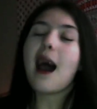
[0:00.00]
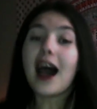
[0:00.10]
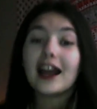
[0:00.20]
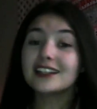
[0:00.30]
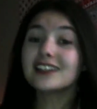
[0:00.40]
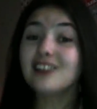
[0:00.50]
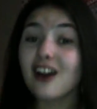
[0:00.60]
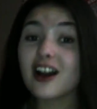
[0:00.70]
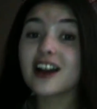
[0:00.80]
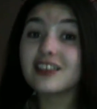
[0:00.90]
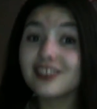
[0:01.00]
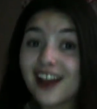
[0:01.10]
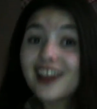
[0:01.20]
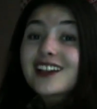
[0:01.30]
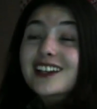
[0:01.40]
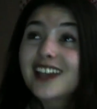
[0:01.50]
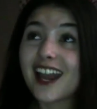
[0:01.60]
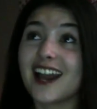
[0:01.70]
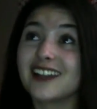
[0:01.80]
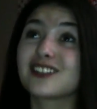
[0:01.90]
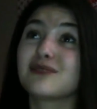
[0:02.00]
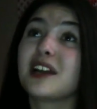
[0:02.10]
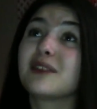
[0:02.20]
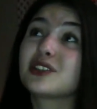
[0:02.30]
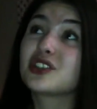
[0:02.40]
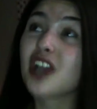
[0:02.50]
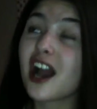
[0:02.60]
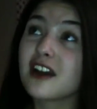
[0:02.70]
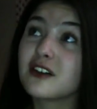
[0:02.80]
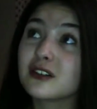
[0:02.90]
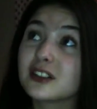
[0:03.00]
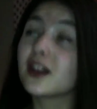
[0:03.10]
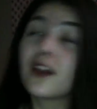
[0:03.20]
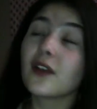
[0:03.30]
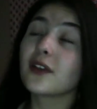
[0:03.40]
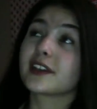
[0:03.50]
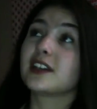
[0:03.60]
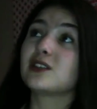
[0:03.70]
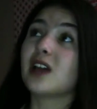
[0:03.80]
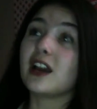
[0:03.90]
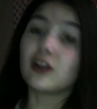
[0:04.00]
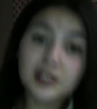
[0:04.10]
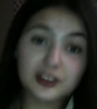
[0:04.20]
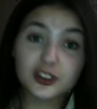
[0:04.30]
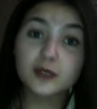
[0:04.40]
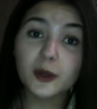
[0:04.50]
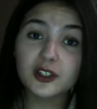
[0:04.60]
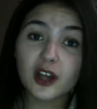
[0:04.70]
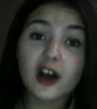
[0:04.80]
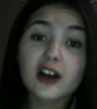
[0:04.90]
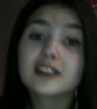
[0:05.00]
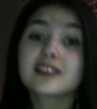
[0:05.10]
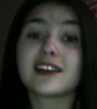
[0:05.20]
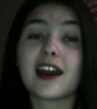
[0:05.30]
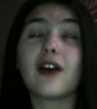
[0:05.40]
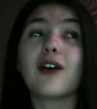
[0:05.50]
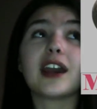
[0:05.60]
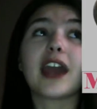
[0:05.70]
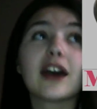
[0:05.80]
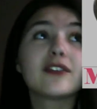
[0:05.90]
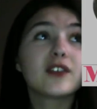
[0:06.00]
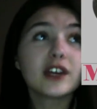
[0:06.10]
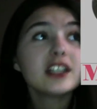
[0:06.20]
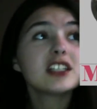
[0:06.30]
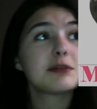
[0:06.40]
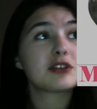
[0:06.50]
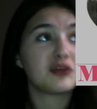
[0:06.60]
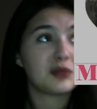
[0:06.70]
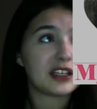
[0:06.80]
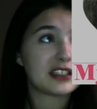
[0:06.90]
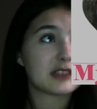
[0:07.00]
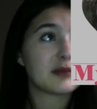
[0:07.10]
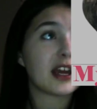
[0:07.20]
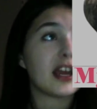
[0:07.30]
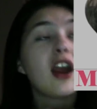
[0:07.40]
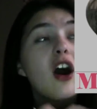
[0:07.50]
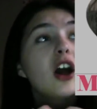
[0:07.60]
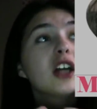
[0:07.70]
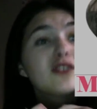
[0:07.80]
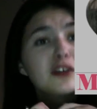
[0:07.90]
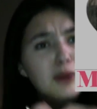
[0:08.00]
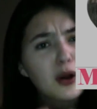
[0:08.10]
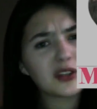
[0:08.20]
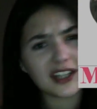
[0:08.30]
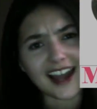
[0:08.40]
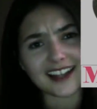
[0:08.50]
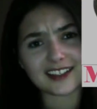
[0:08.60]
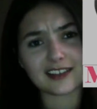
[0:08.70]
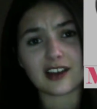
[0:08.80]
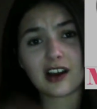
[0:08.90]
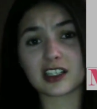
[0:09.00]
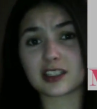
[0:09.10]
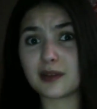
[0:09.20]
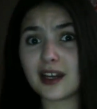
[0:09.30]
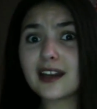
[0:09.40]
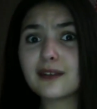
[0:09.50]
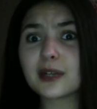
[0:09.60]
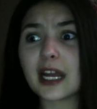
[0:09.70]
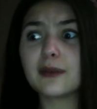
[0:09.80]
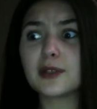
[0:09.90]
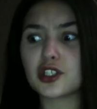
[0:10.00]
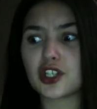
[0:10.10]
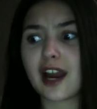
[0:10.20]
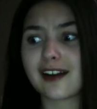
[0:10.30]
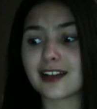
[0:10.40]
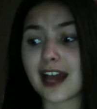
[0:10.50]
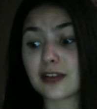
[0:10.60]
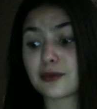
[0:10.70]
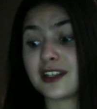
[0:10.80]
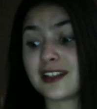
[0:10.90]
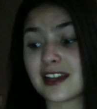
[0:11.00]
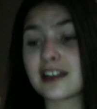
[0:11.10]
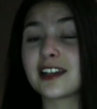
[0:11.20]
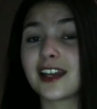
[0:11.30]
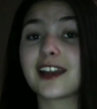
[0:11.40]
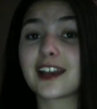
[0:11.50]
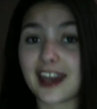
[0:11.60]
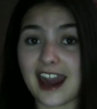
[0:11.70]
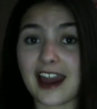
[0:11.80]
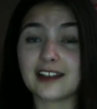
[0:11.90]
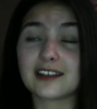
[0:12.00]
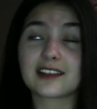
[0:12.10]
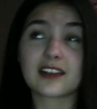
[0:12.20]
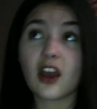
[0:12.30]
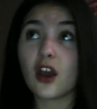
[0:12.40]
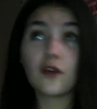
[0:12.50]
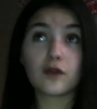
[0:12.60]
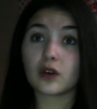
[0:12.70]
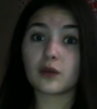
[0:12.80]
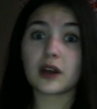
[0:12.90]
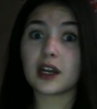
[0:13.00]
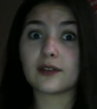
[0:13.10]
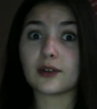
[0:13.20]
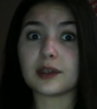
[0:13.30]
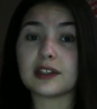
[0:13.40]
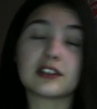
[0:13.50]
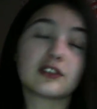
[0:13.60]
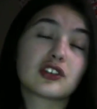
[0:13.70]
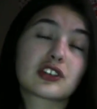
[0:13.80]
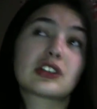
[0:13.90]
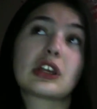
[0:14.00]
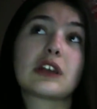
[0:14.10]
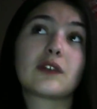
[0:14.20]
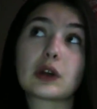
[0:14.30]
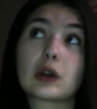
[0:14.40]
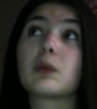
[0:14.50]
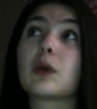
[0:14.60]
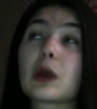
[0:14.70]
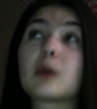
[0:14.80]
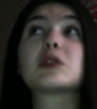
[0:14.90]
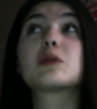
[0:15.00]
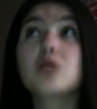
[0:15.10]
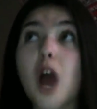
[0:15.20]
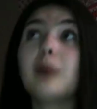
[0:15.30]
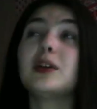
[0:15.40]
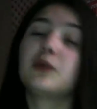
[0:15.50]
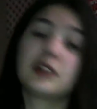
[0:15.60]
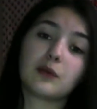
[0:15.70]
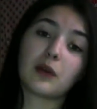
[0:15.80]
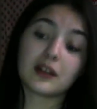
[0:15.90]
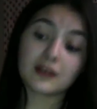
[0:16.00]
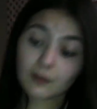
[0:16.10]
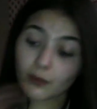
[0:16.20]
I did not like cats when I was a child, because I always grew up with dogs. Now I have a very special place in my heart for both cats and dogs, but when I was a child, I resented cats for whatever reason, just because I never grew up with them is probably what it was.